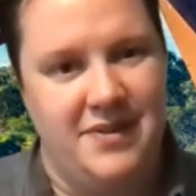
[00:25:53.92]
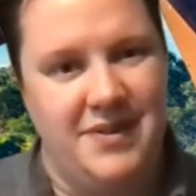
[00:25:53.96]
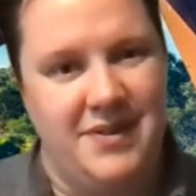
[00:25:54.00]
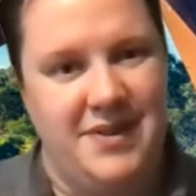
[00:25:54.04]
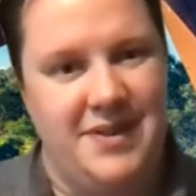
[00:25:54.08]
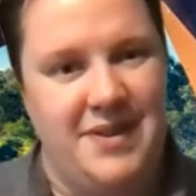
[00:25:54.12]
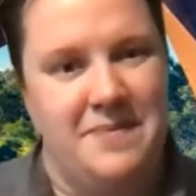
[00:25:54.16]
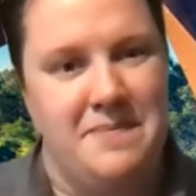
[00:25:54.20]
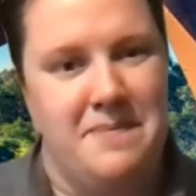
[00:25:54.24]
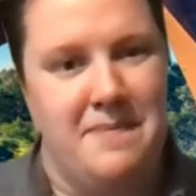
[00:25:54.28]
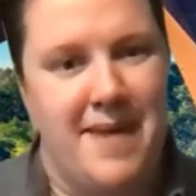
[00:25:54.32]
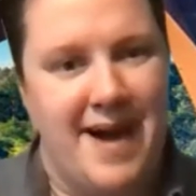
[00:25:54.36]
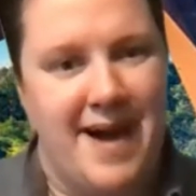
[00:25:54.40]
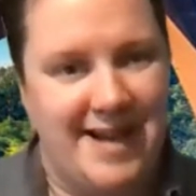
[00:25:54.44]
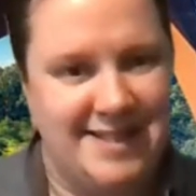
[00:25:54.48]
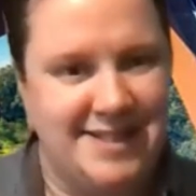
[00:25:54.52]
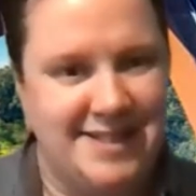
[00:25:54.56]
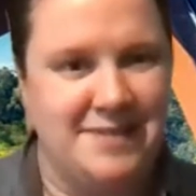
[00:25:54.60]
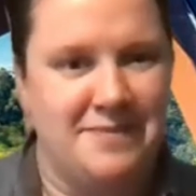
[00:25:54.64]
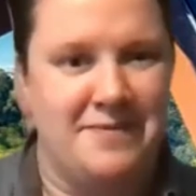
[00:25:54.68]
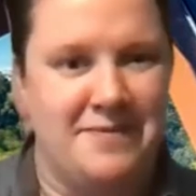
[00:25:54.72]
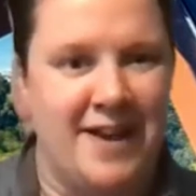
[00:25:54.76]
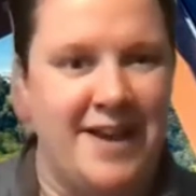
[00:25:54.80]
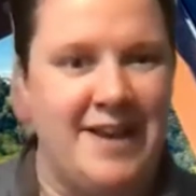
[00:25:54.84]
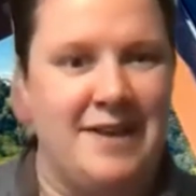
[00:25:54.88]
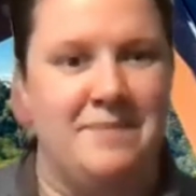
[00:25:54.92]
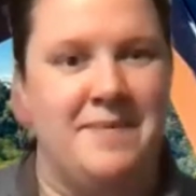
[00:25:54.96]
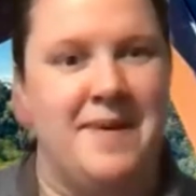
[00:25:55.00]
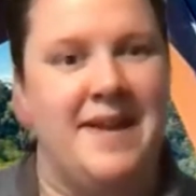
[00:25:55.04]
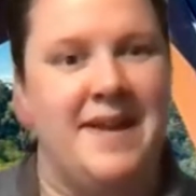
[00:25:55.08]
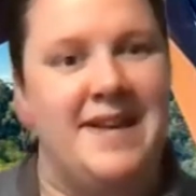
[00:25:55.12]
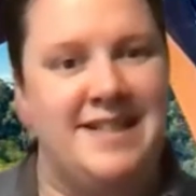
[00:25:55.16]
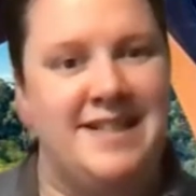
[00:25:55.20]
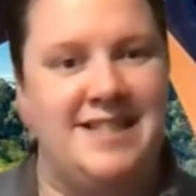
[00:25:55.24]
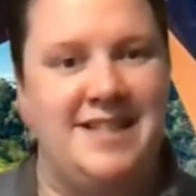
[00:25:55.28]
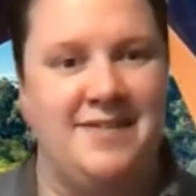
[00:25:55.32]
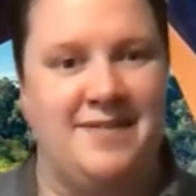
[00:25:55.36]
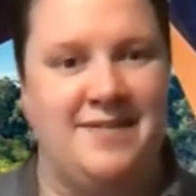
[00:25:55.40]
the mass
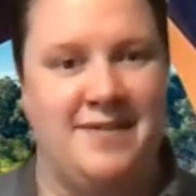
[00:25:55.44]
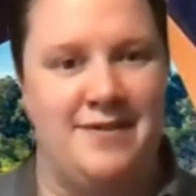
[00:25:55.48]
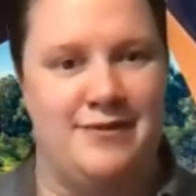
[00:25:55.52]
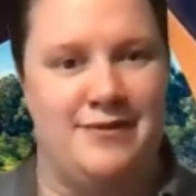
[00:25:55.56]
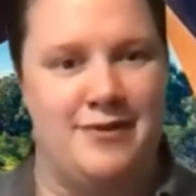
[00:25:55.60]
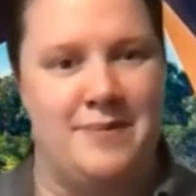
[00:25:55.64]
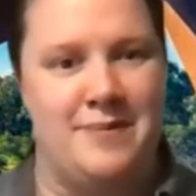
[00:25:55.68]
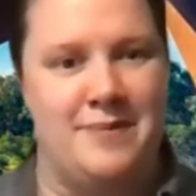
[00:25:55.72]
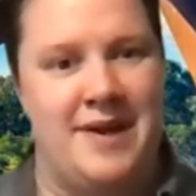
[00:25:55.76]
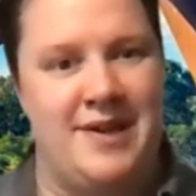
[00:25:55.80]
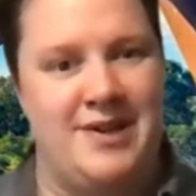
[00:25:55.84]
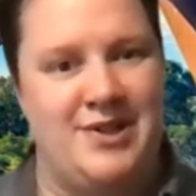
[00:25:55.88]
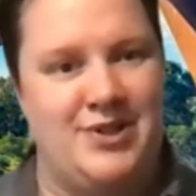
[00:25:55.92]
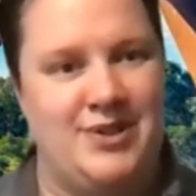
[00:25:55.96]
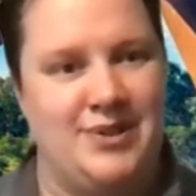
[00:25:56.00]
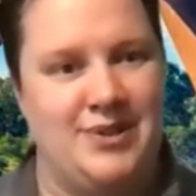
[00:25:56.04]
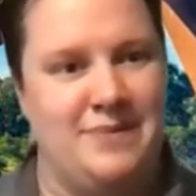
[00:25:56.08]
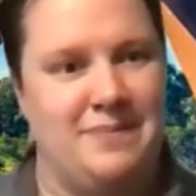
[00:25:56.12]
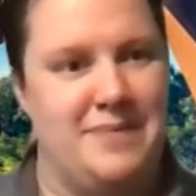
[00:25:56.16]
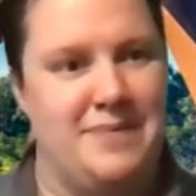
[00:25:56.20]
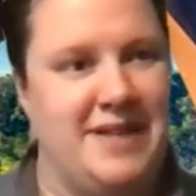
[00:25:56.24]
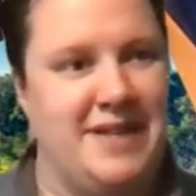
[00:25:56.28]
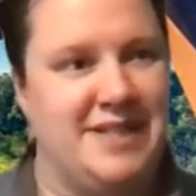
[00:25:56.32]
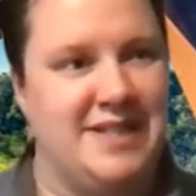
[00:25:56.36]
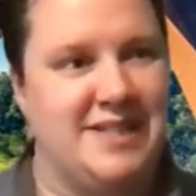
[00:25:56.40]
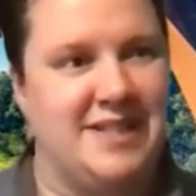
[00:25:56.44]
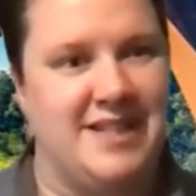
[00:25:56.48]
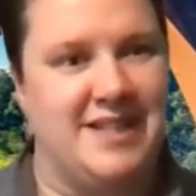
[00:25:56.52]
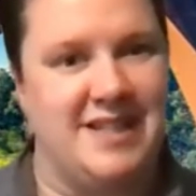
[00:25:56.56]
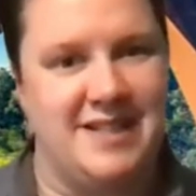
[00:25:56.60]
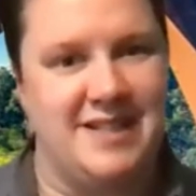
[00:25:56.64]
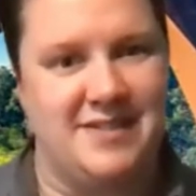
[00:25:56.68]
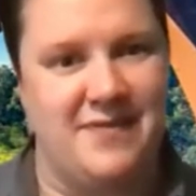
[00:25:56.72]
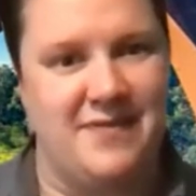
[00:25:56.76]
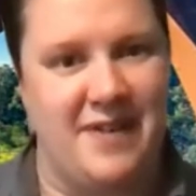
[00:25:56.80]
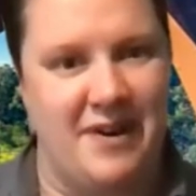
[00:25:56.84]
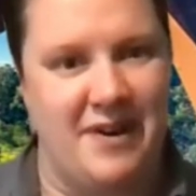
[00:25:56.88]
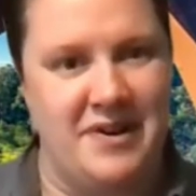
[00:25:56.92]
availability of information means that
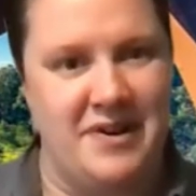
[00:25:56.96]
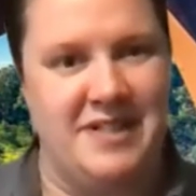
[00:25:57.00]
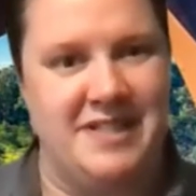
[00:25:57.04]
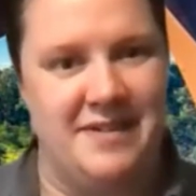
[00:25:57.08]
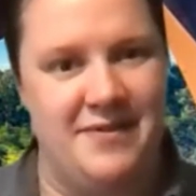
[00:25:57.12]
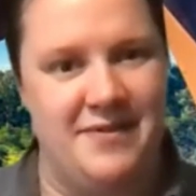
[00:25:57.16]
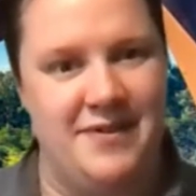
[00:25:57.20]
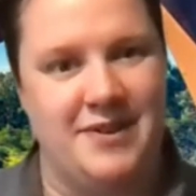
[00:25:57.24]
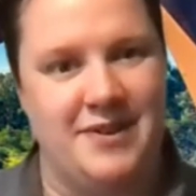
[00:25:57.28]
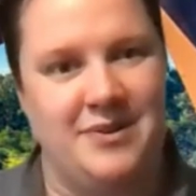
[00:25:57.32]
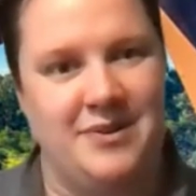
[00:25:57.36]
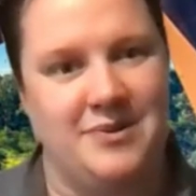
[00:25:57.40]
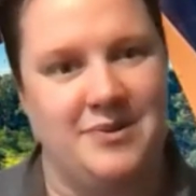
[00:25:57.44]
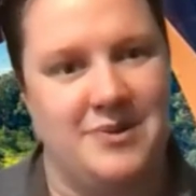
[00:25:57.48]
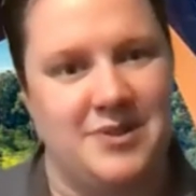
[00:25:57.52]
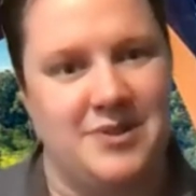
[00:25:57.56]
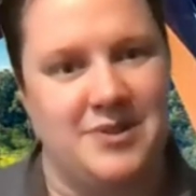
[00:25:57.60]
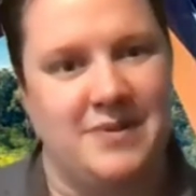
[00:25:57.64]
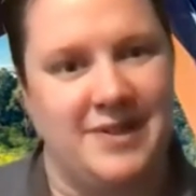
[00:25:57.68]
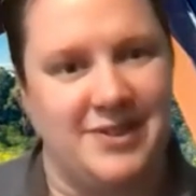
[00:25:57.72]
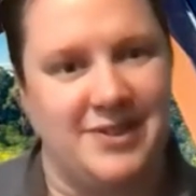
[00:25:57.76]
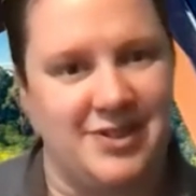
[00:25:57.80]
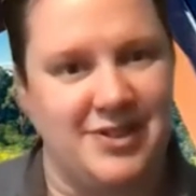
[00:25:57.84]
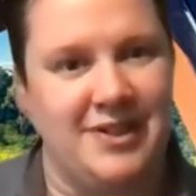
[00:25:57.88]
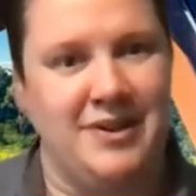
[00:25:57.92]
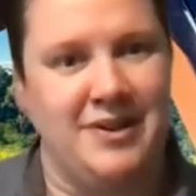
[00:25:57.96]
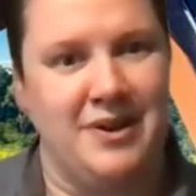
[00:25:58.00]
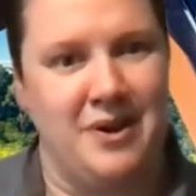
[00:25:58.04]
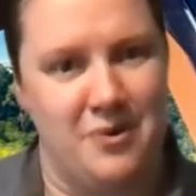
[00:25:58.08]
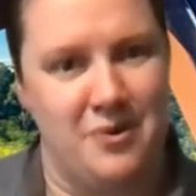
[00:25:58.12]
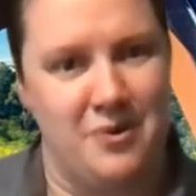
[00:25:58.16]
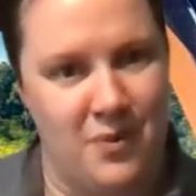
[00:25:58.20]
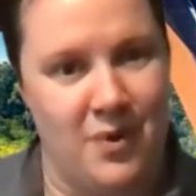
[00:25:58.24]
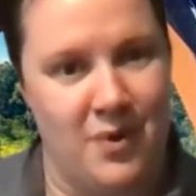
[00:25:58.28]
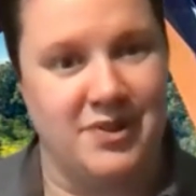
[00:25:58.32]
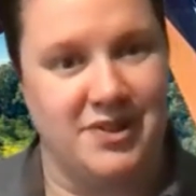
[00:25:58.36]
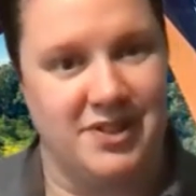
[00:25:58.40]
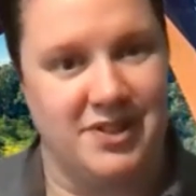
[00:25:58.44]
it's very difficult to actually know
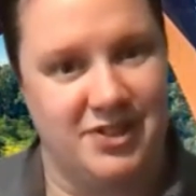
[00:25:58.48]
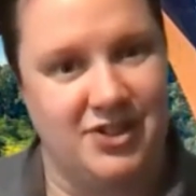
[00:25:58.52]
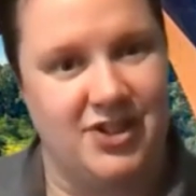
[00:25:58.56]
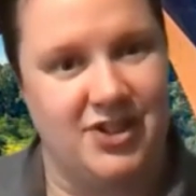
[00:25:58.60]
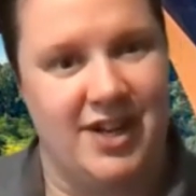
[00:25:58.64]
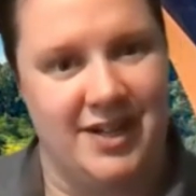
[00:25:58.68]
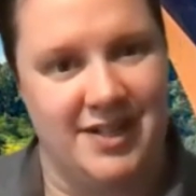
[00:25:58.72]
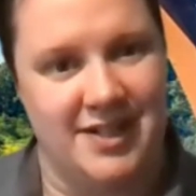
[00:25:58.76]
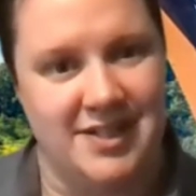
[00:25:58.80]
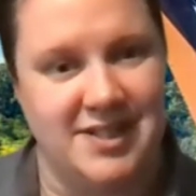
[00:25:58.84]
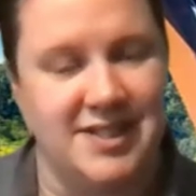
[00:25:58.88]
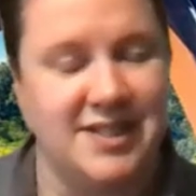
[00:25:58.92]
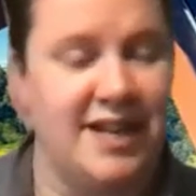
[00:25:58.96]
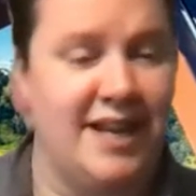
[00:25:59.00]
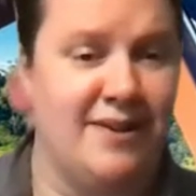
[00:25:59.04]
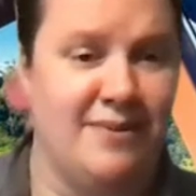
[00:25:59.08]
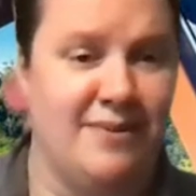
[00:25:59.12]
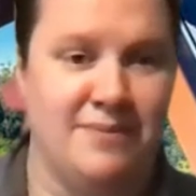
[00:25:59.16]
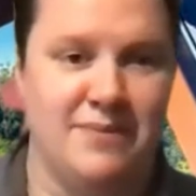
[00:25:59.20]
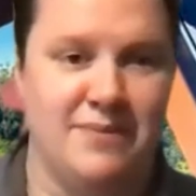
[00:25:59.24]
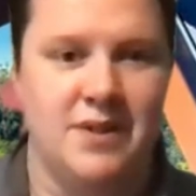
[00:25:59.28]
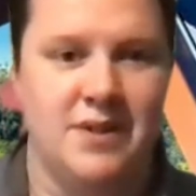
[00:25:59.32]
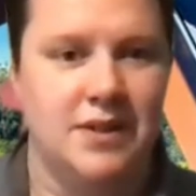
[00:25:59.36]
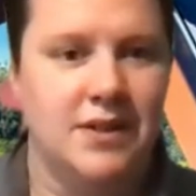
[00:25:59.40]
what to trust. Now,